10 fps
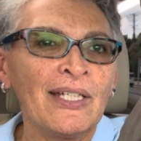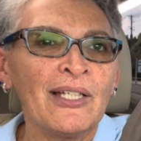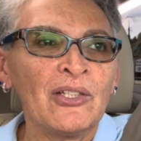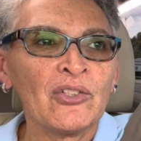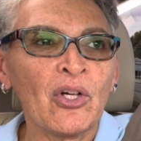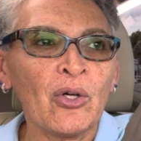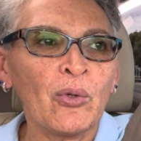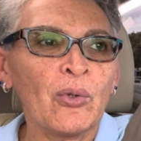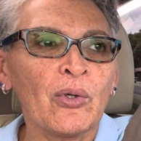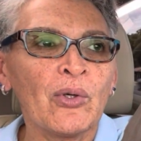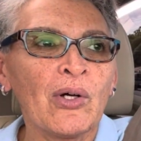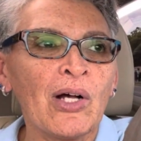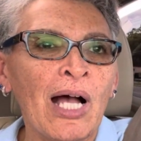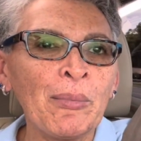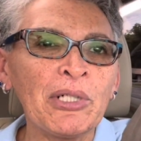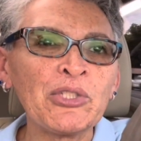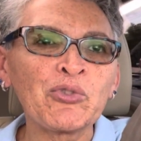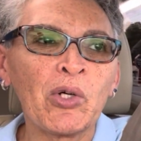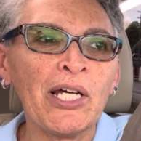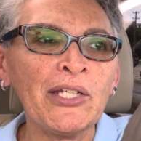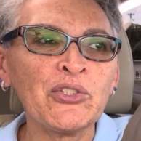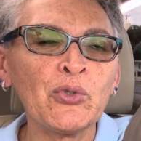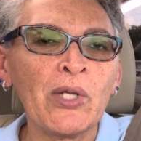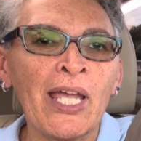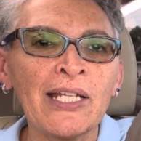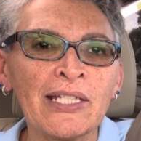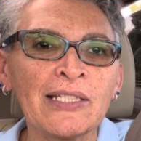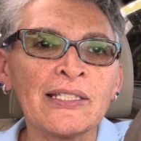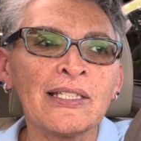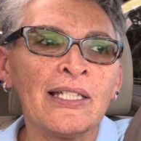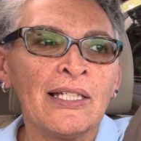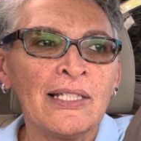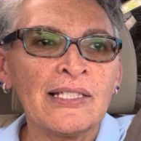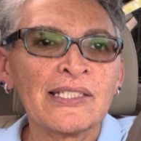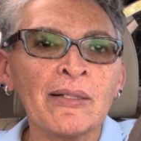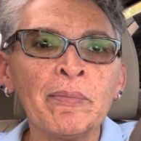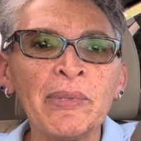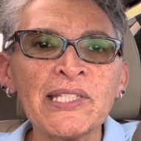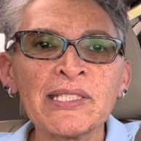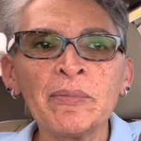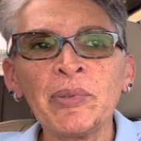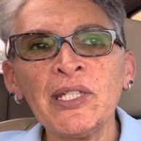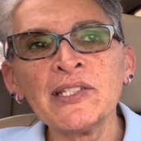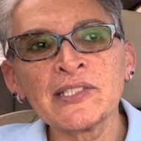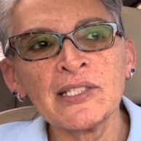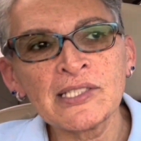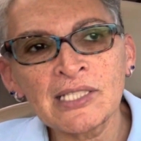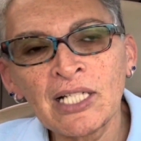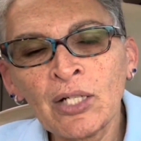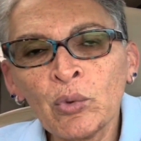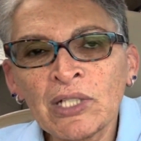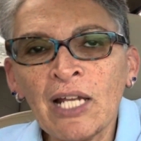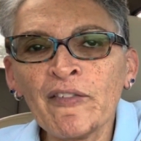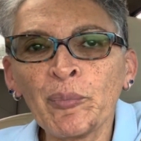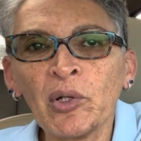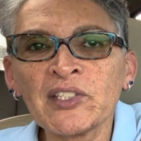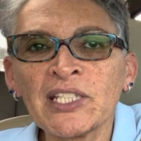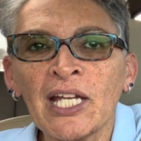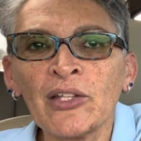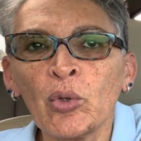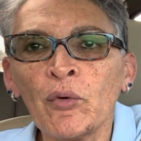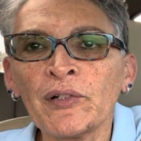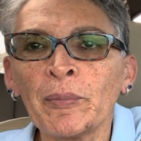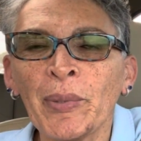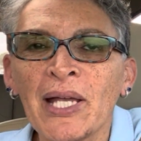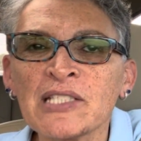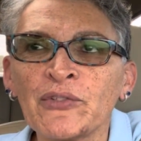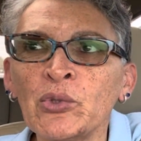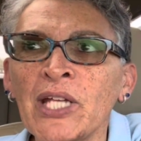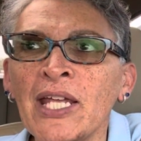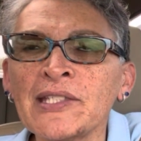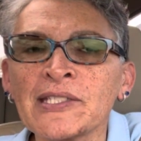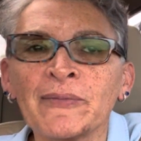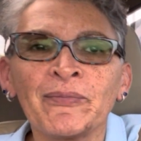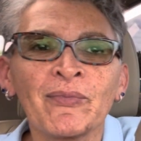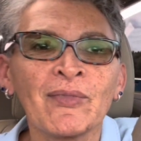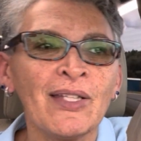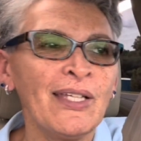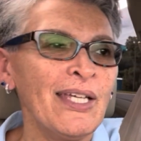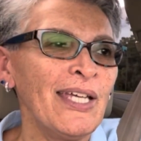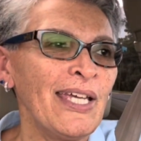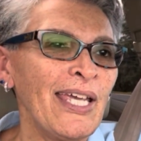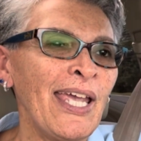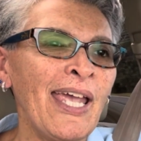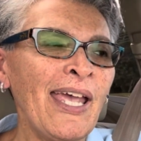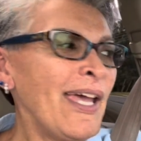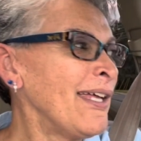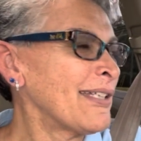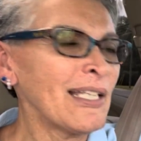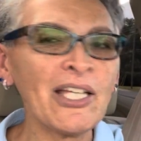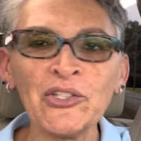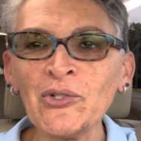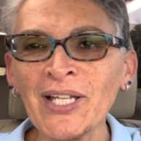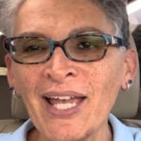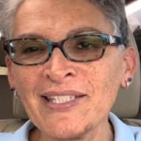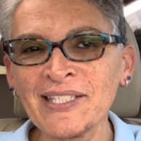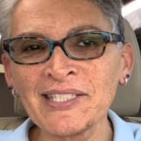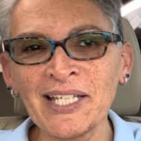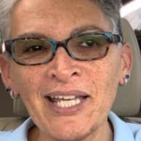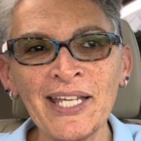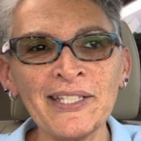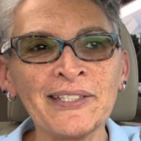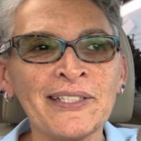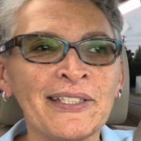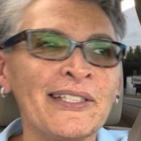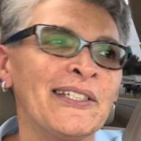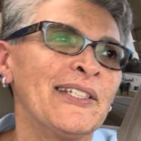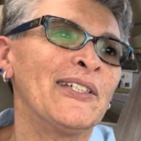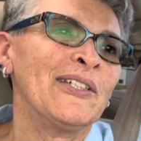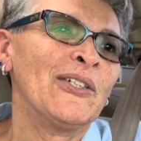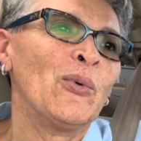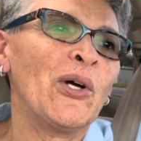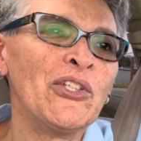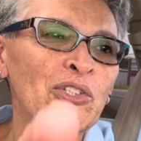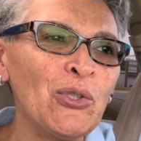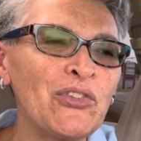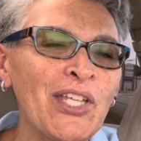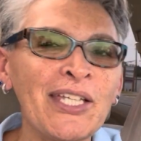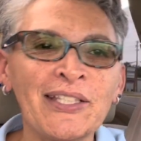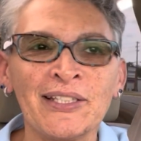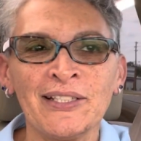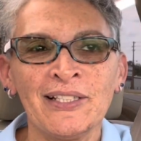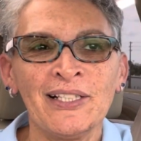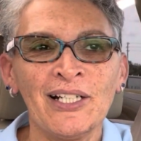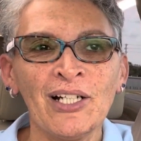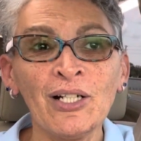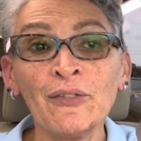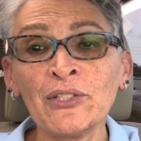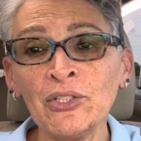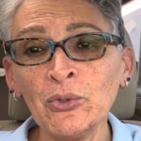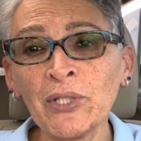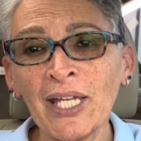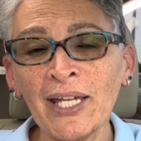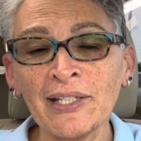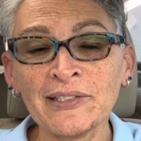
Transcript: So I'm going to try to edit some bits and pieces of what I've put together over the past few days, and I'll let you guys decide what you think of the new cat.